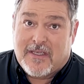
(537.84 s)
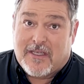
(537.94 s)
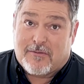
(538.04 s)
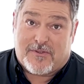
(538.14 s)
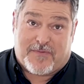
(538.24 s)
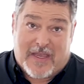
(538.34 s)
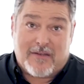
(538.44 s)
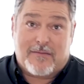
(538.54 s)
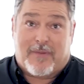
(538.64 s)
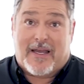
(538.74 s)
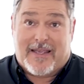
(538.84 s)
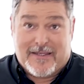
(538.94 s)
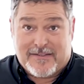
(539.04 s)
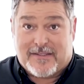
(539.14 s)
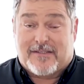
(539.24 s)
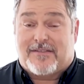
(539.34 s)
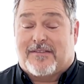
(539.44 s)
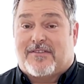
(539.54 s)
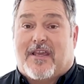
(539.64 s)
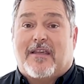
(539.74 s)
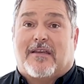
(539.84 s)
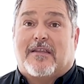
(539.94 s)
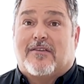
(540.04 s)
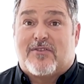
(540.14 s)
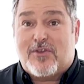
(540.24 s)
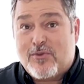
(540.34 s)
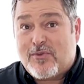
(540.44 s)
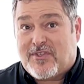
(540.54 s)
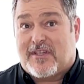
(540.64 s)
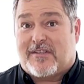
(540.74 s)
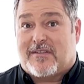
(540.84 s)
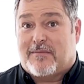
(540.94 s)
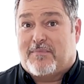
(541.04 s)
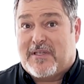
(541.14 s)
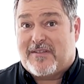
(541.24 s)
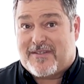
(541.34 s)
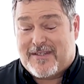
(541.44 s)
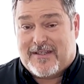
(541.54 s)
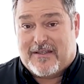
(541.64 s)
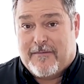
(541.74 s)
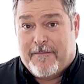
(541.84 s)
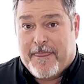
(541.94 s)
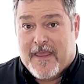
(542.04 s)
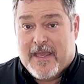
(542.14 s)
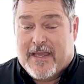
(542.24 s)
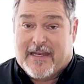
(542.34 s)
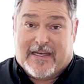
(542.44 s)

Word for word: it was founded by Antiochus II in 260 BC, and he